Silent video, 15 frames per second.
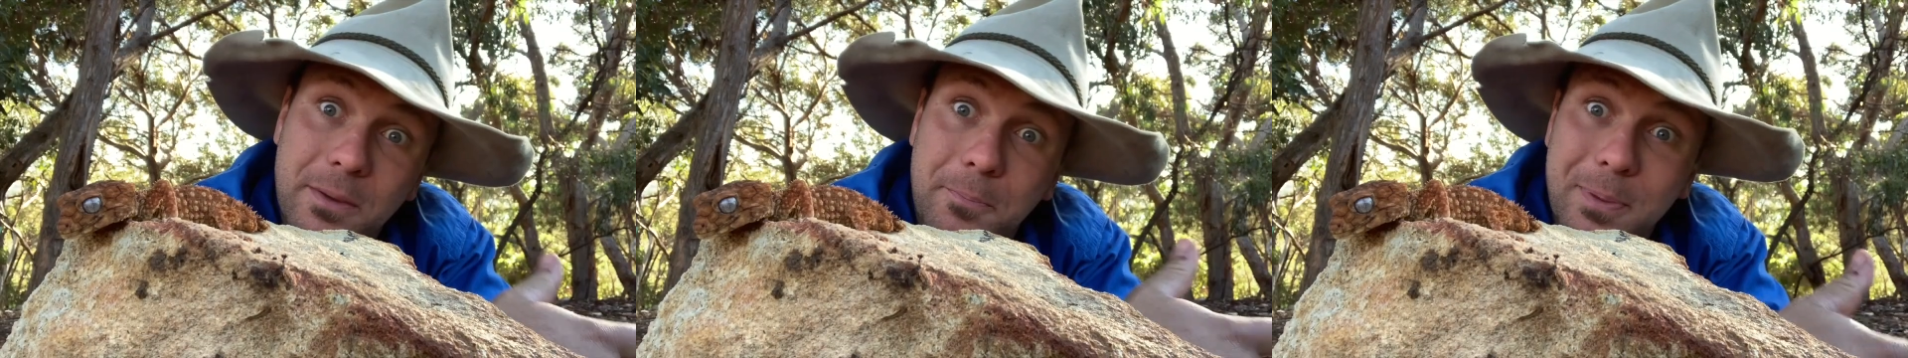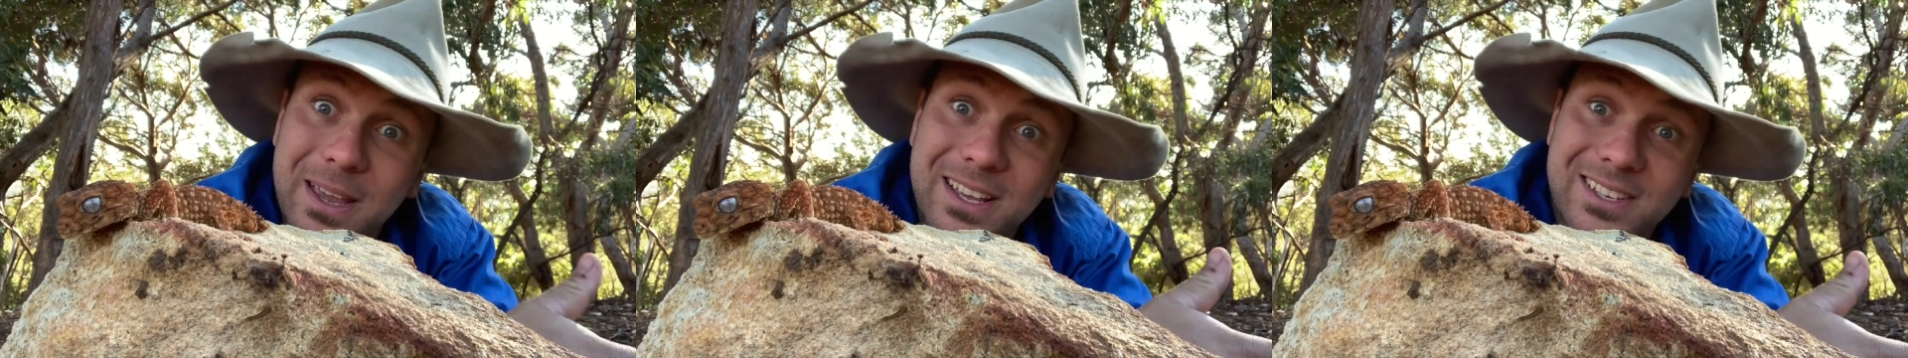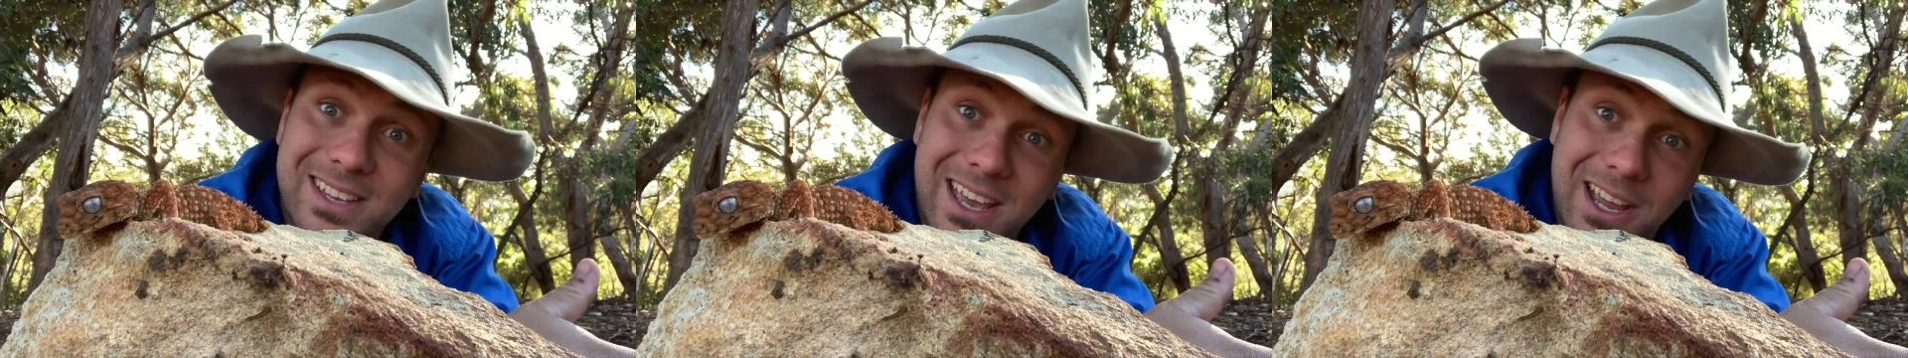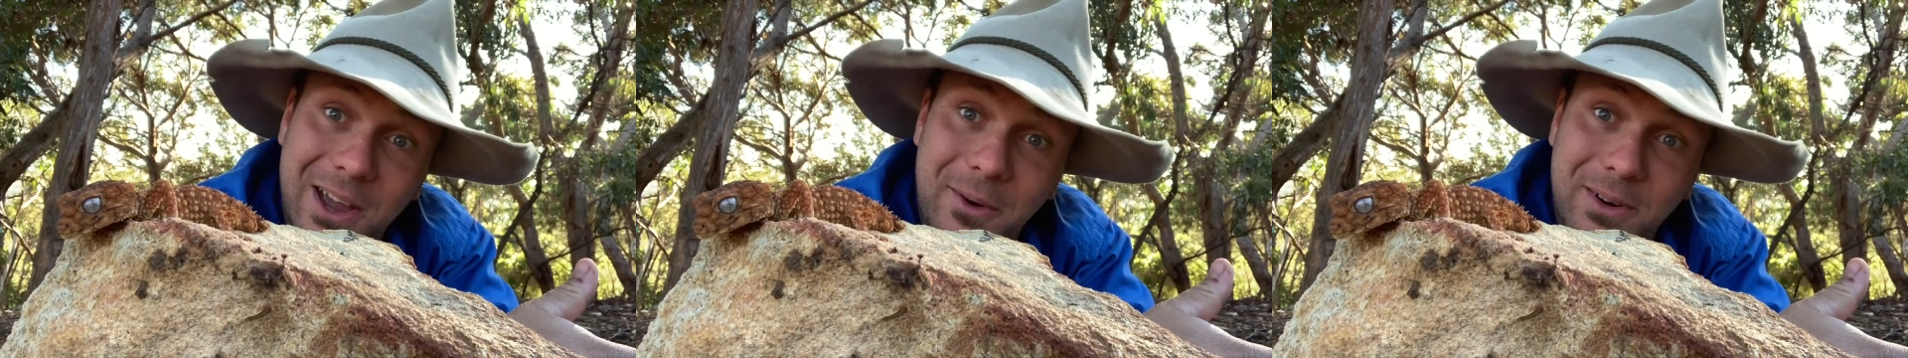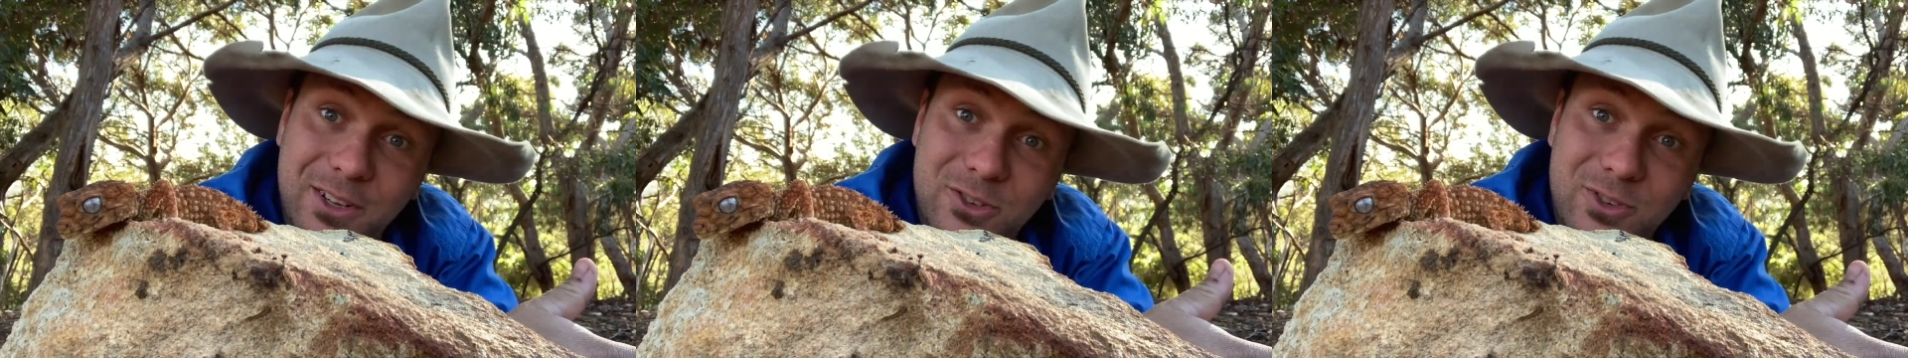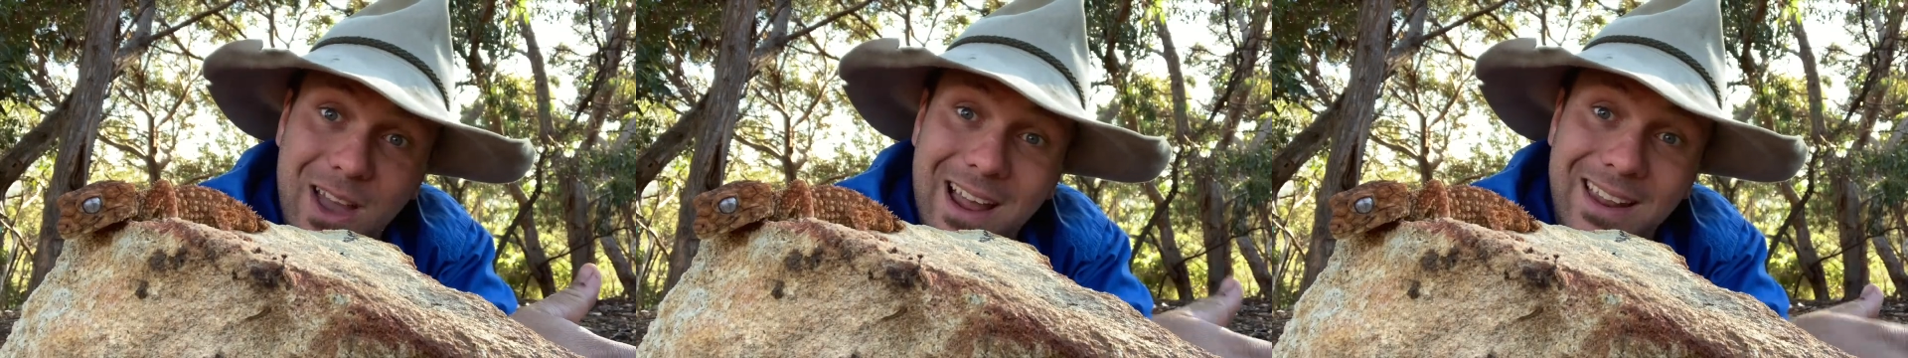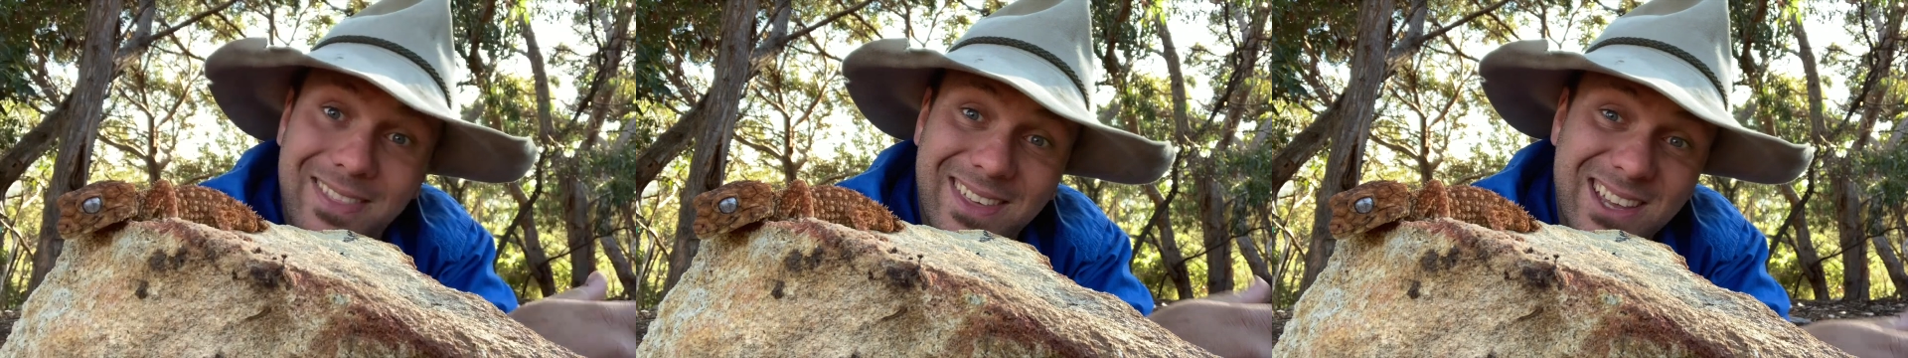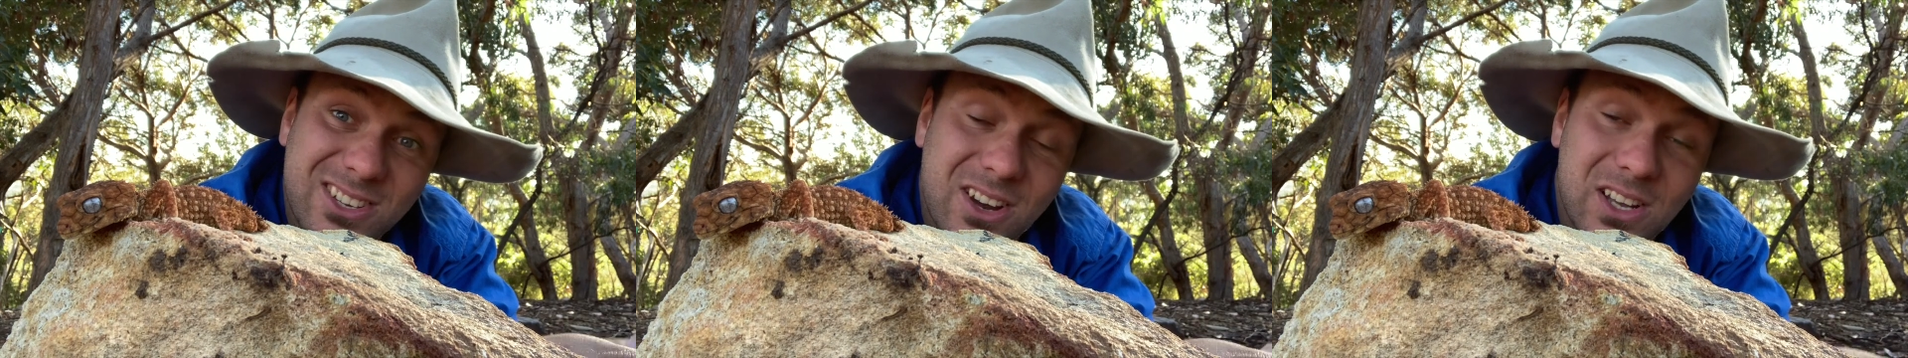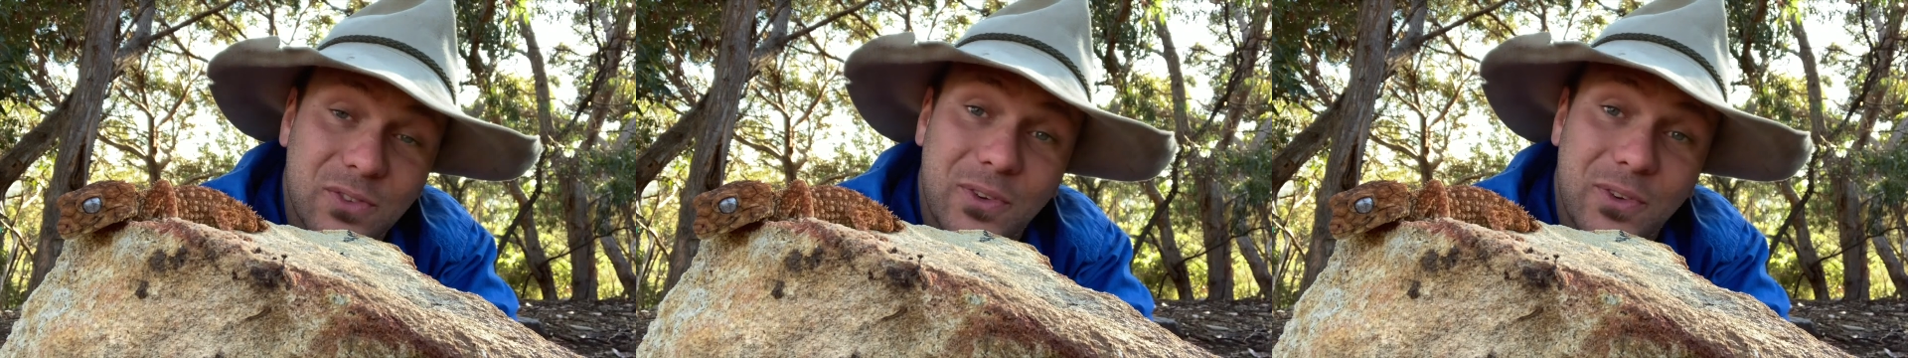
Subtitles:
biggest gecko in Australia, these guys